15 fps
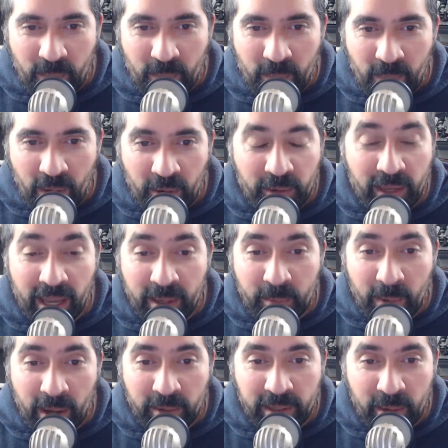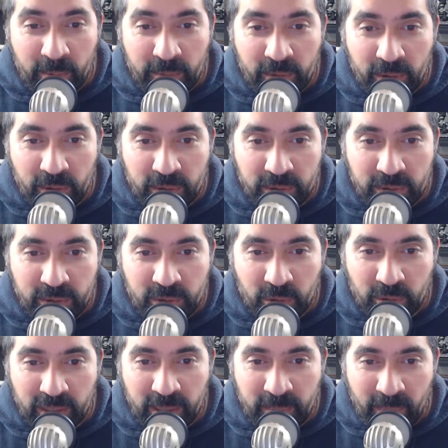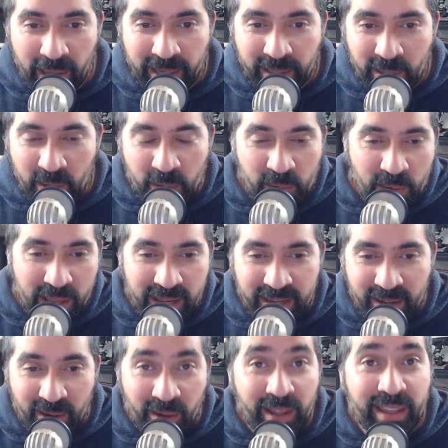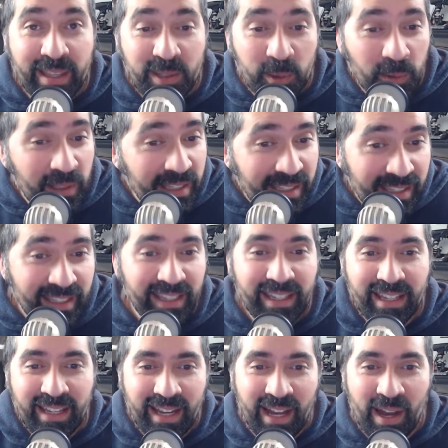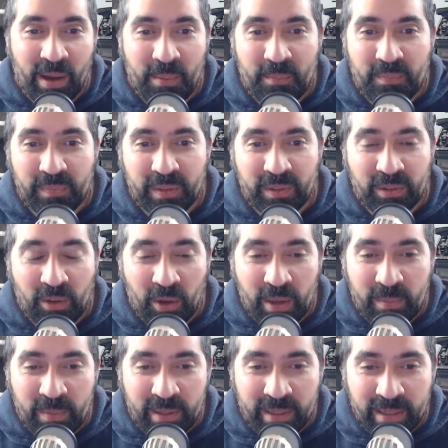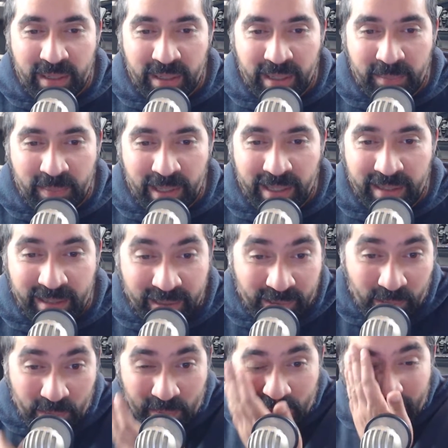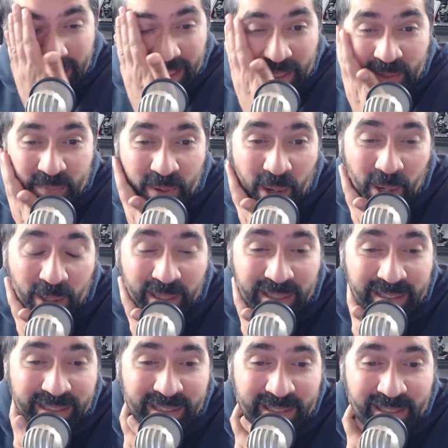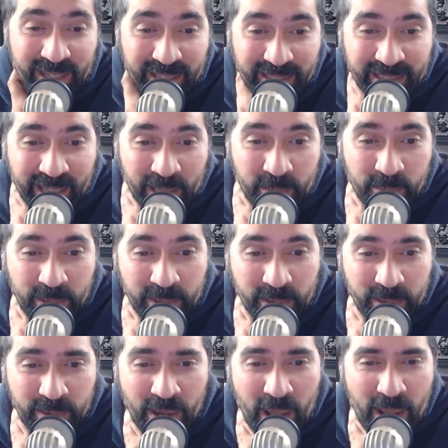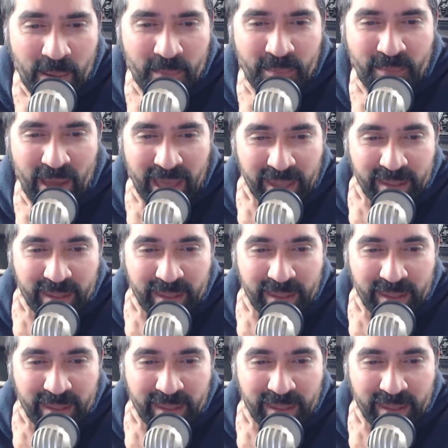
Okay, wow, yeah, we've got Johnny Mango in. Hi there, Johnny. Simon, Blitz Simon, Ian Parkinson, Jason Entwistle, Beth